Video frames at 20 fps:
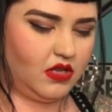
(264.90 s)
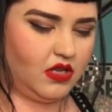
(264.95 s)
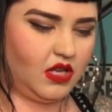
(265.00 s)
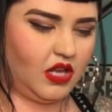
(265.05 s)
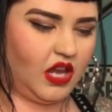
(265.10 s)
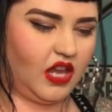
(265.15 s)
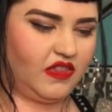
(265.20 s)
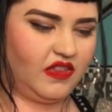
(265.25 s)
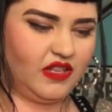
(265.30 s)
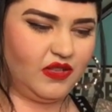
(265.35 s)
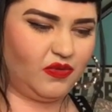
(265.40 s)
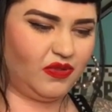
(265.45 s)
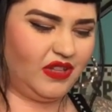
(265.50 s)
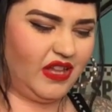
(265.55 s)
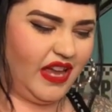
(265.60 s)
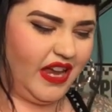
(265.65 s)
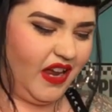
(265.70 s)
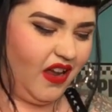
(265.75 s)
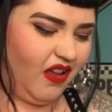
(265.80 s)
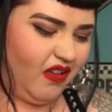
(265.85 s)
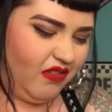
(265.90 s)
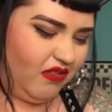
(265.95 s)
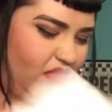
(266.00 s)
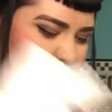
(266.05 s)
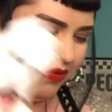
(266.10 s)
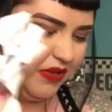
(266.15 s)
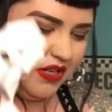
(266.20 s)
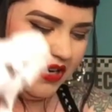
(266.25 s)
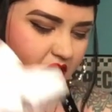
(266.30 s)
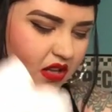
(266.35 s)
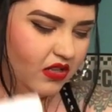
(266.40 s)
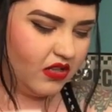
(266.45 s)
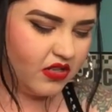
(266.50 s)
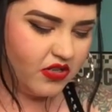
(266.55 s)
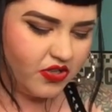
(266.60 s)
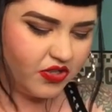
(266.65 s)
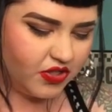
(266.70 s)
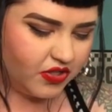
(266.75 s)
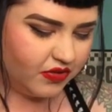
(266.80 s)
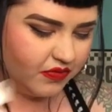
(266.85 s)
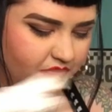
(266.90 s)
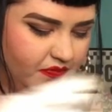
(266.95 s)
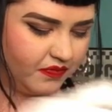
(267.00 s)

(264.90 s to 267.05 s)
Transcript: and these were like $3.